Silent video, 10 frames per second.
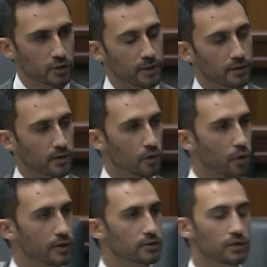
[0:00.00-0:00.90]
Speaker,
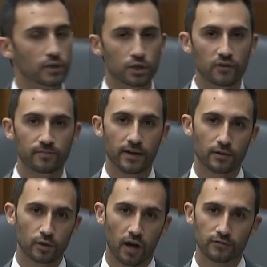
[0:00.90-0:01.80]
according to the Chief
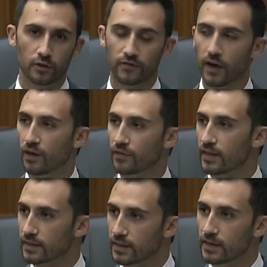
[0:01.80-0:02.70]
Medical Officer of Health
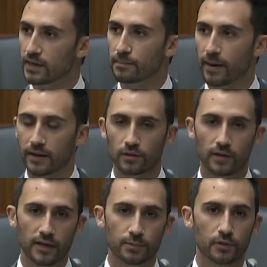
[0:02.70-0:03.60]
and leading
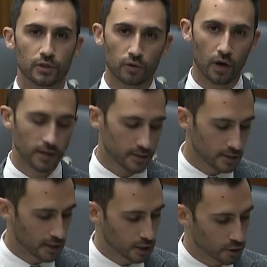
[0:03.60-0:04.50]
medical experts across
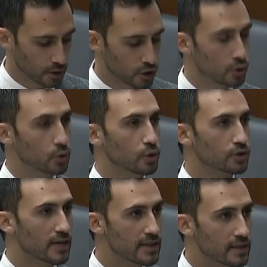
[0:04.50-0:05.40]
this country,
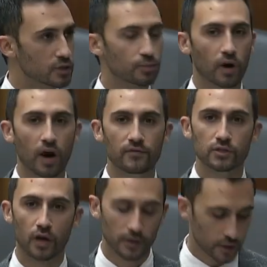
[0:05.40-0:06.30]
schools in this
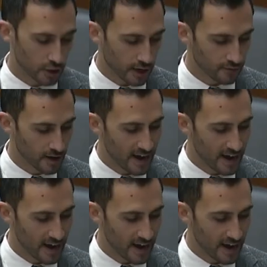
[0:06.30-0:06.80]
province are safe.